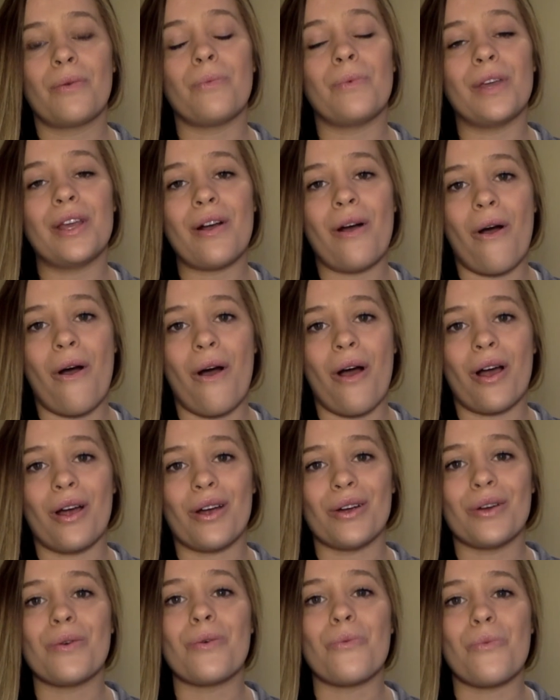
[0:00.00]
We
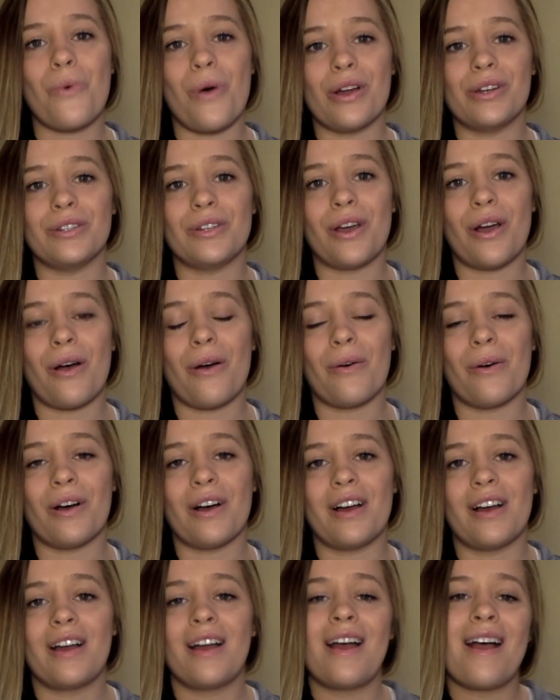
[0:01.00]
are One
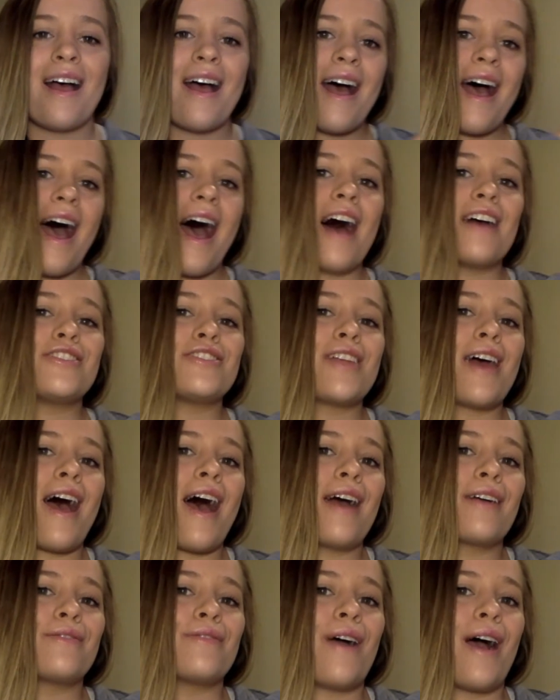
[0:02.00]
Koa.
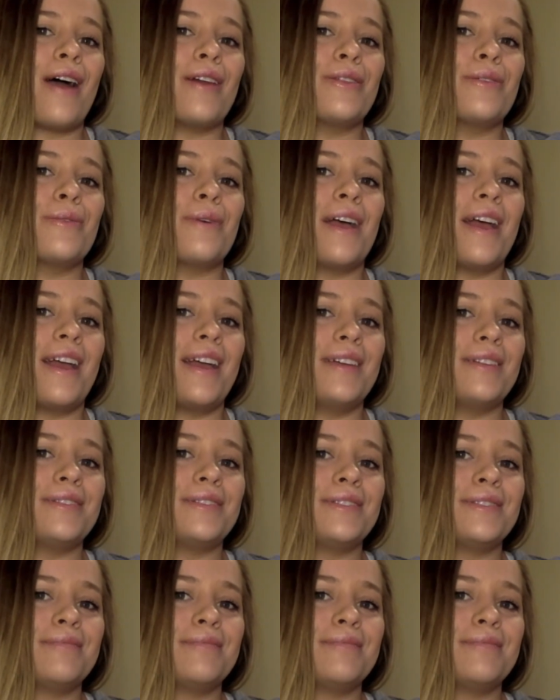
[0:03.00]
Hashtag ride the wave.